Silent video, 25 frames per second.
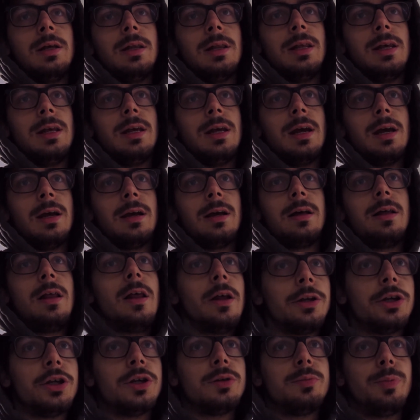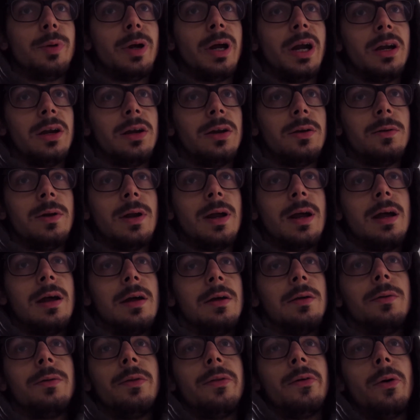The clutch is brand new
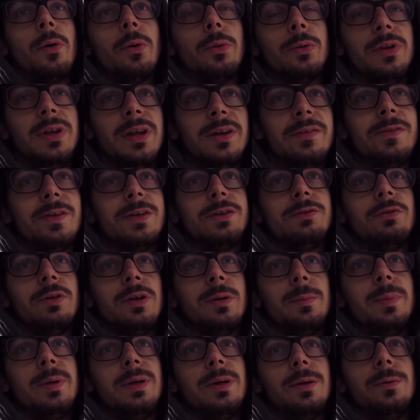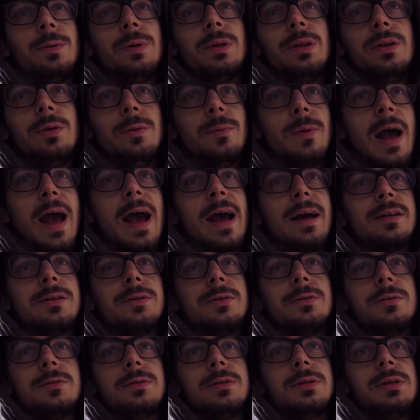now. The whole diff is rebuilt with new
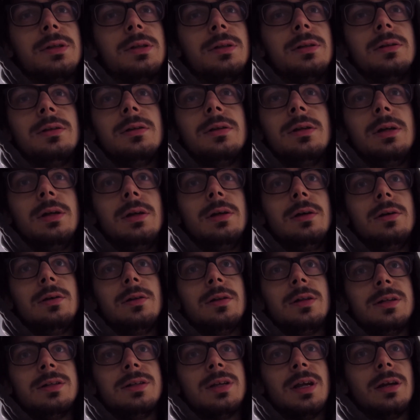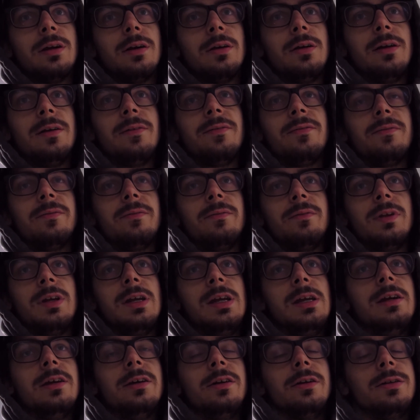axles and the center diff
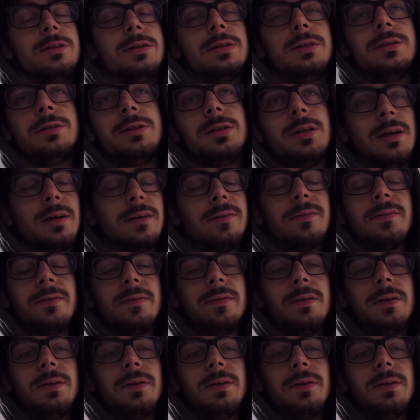gears and stuff.